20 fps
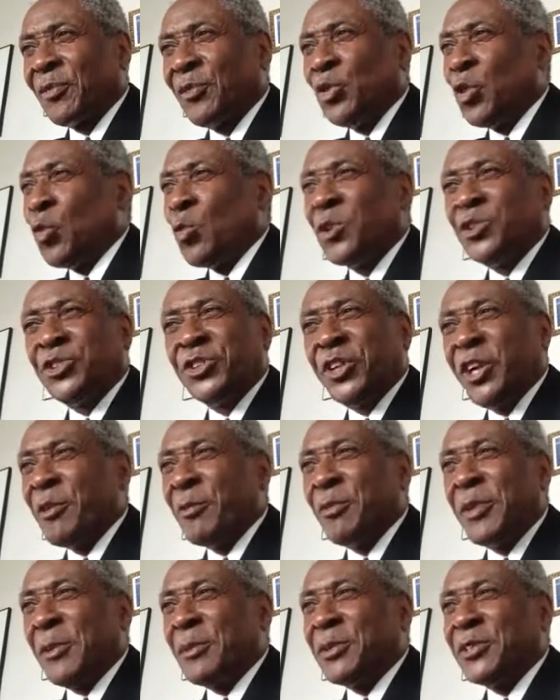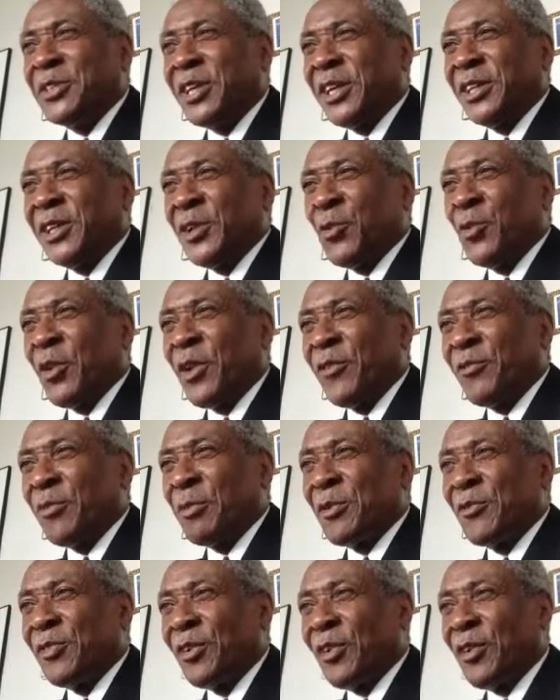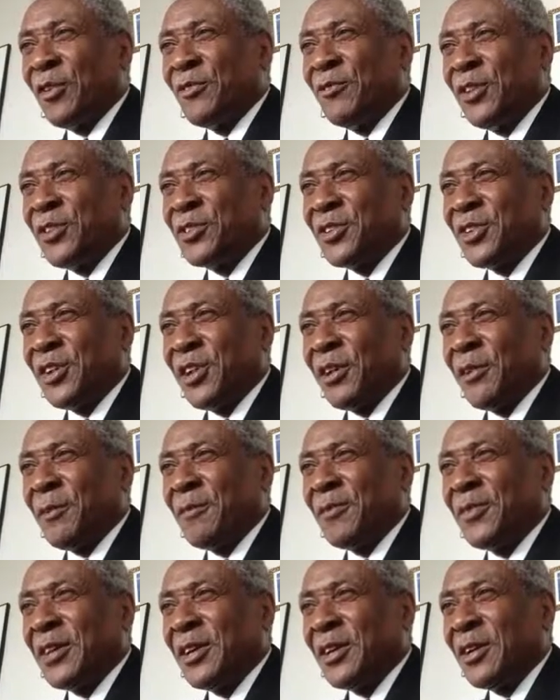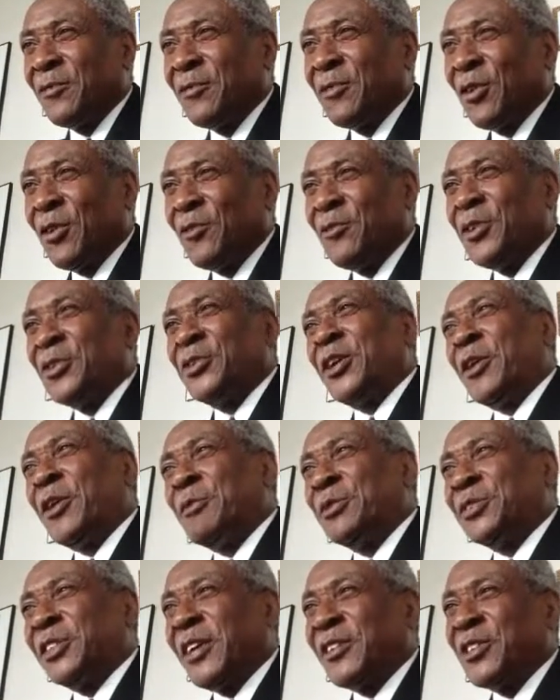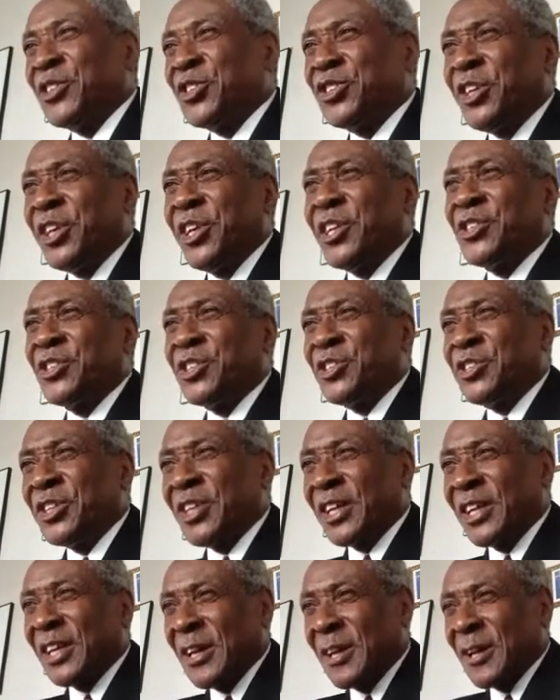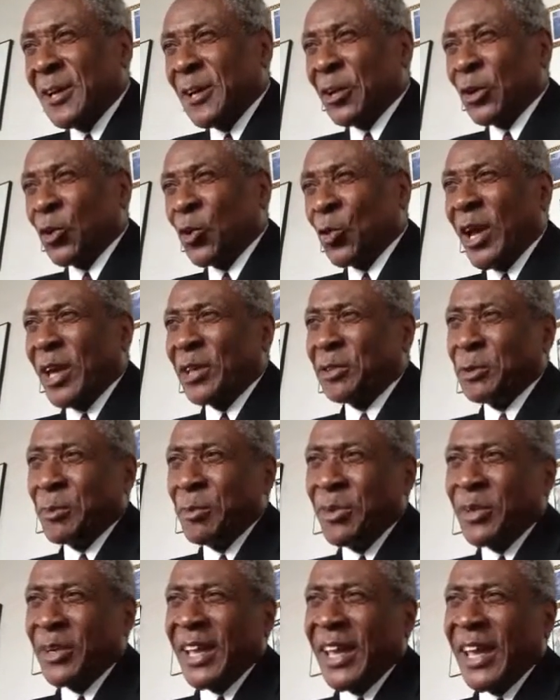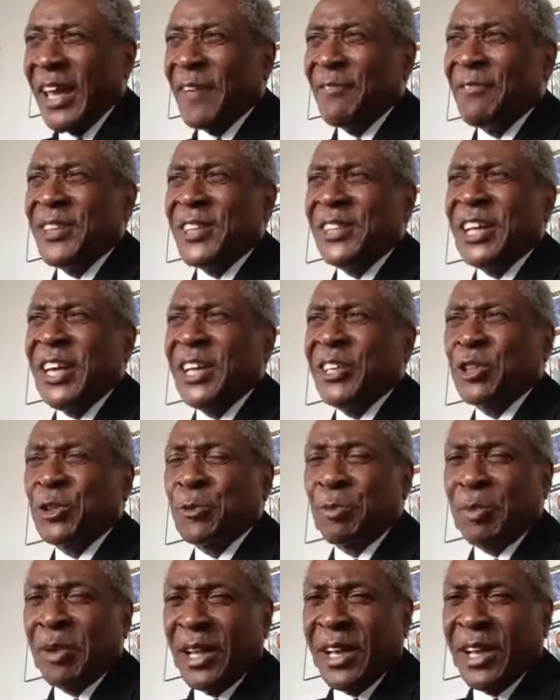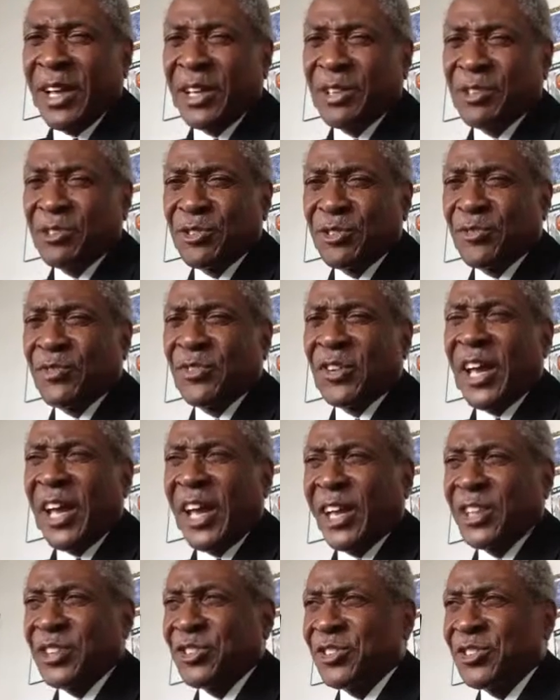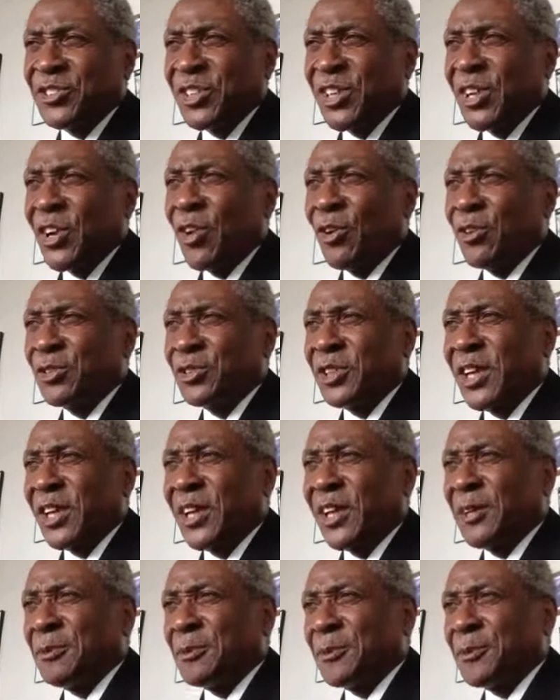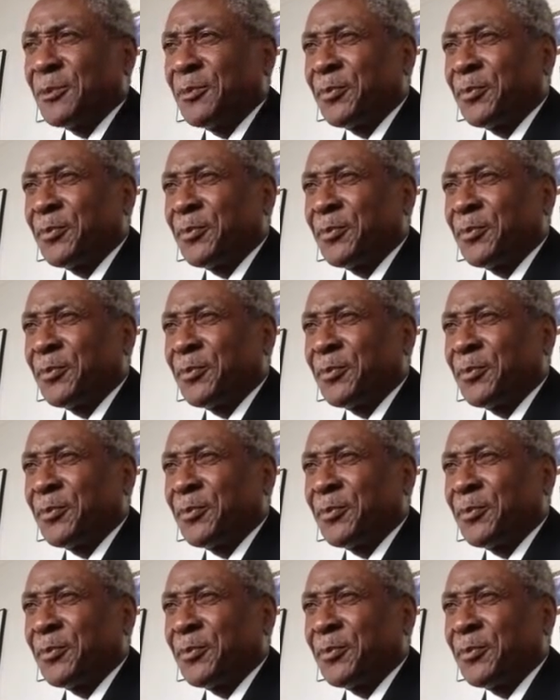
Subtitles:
No one should ever be able to take that away from a flawed visionary. A flawed visionary must have the synergy to grasp upon advantageous plans for actions at all times.